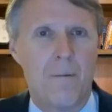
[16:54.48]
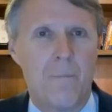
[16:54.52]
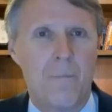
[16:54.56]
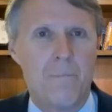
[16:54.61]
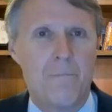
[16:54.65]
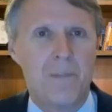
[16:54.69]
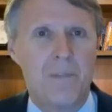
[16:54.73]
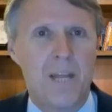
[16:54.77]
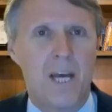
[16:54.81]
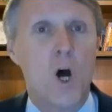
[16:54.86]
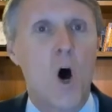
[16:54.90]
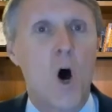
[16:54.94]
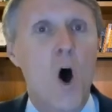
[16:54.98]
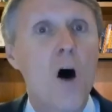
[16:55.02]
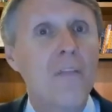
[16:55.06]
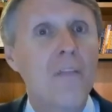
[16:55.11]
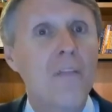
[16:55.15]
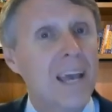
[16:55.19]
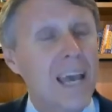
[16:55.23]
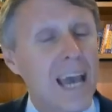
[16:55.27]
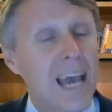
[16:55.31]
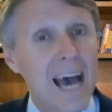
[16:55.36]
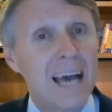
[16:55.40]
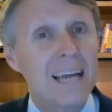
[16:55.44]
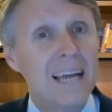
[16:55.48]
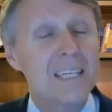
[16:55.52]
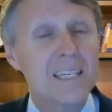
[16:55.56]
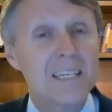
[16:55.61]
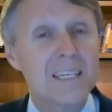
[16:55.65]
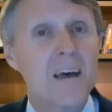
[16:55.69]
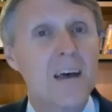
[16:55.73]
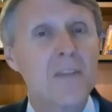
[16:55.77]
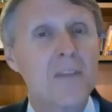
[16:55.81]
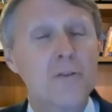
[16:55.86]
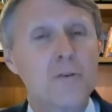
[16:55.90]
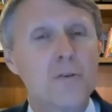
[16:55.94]
and all that God has
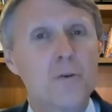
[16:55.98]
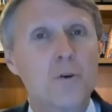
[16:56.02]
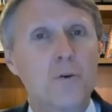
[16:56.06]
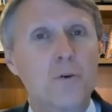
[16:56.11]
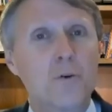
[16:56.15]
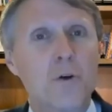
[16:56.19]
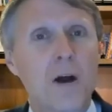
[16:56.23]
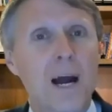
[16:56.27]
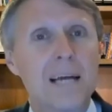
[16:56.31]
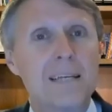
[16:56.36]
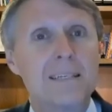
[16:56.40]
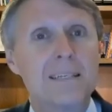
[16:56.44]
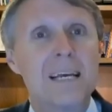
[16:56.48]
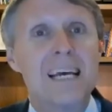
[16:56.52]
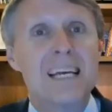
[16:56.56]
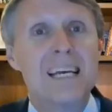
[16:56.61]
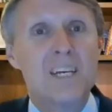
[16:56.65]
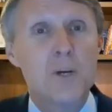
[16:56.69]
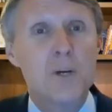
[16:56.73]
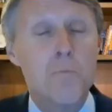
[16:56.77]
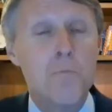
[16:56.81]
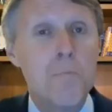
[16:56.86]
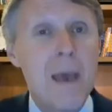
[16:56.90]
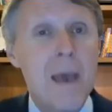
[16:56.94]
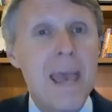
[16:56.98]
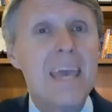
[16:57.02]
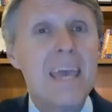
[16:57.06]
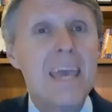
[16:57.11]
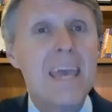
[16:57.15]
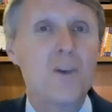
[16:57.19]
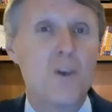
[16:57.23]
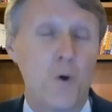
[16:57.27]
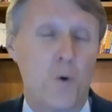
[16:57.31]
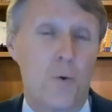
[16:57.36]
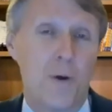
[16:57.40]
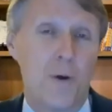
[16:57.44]
done through Christ to
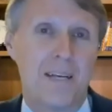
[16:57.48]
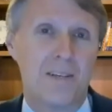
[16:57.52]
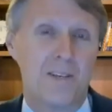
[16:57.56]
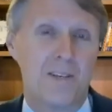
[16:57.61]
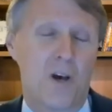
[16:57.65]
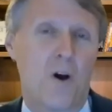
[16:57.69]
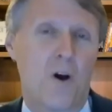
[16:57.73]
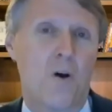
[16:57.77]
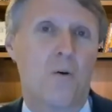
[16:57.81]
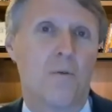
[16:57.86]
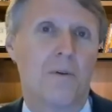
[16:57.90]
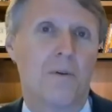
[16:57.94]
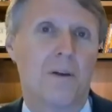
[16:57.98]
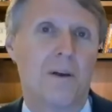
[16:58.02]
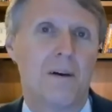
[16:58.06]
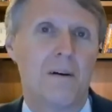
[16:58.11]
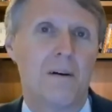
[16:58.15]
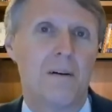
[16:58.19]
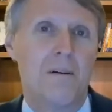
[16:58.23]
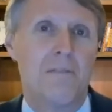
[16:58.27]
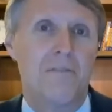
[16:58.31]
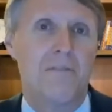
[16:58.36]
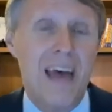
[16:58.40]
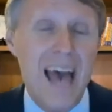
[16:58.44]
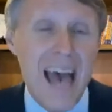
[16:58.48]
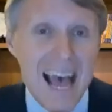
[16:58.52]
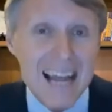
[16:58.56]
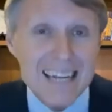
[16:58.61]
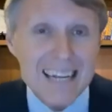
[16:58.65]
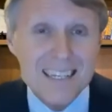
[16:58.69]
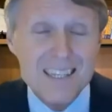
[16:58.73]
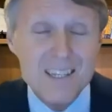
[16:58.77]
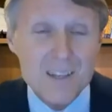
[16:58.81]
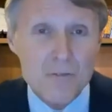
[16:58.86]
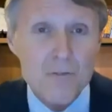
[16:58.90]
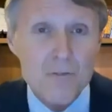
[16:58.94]
make you his own.
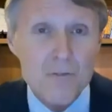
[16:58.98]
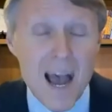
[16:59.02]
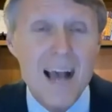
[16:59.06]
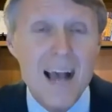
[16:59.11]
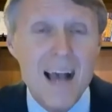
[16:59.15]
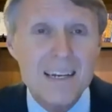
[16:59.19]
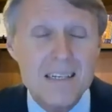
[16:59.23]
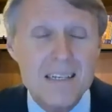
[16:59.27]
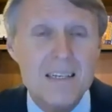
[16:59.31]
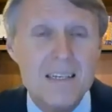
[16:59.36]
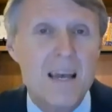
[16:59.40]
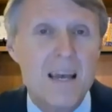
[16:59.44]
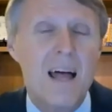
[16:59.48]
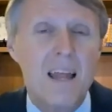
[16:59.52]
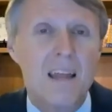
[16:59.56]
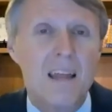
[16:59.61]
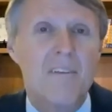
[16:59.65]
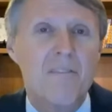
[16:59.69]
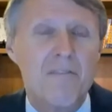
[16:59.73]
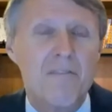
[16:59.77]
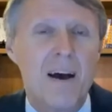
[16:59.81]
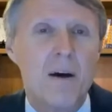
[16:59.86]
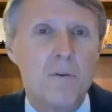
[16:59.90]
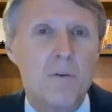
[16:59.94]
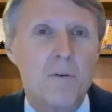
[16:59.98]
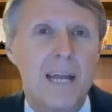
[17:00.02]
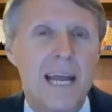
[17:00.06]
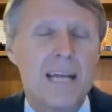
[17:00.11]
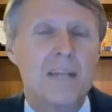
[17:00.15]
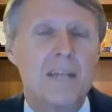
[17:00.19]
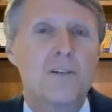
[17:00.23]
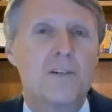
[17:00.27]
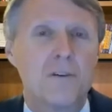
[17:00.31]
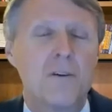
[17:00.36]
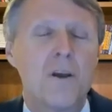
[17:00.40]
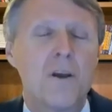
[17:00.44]
That's the rock solid
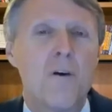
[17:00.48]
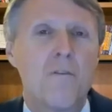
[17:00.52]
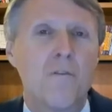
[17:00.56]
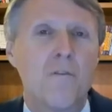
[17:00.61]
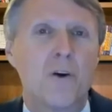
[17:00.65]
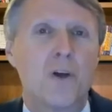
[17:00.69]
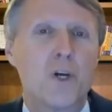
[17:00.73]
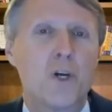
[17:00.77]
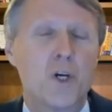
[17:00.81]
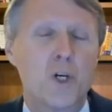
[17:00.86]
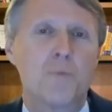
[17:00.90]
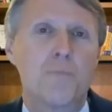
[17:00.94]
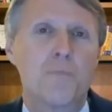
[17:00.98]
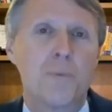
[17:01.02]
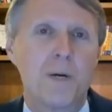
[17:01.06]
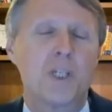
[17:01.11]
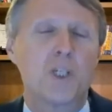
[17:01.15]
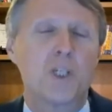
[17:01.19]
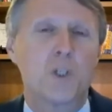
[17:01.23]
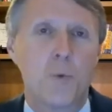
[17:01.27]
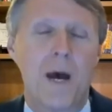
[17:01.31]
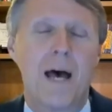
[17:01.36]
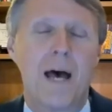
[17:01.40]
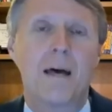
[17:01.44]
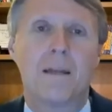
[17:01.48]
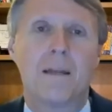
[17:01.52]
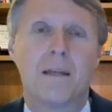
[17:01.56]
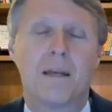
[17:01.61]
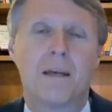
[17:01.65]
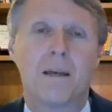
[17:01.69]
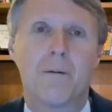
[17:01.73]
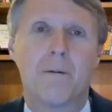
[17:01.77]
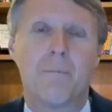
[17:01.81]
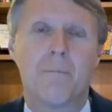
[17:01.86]
foundation for your spirituality.